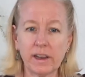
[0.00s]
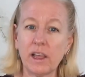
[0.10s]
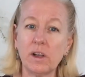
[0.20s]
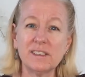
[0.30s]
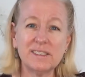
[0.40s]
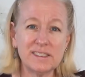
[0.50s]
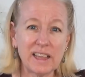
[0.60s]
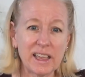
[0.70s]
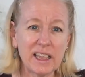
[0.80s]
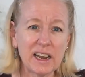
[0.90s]
Now, a
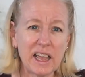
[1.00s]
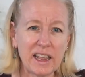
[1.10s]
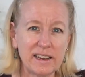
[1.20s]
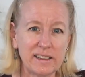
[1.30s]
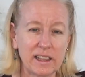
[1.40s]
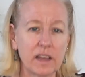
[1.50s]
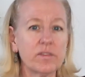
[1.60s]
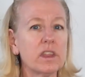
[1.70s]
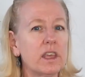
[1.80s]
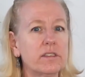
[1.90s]
second
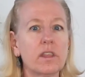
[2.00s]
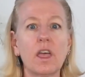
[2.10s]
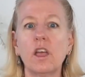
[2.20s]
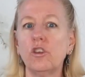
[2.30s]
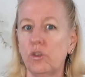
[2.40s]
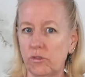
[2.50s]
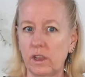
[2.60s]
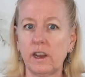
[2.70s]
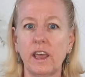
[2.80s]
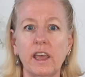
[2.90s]
idea is
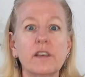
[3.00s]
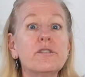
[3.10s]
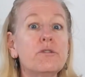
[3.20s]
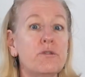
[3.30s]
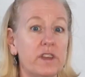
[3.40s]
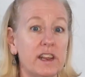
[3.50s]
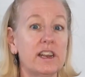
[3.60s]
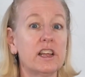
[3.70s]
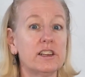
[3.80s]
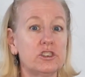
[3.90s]
using a
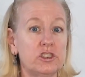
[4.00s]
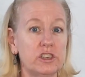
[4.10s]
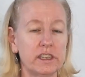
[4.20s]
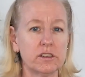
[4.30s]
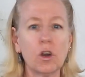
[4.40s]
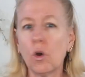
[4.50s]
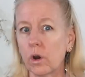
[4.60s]
fitted sheet.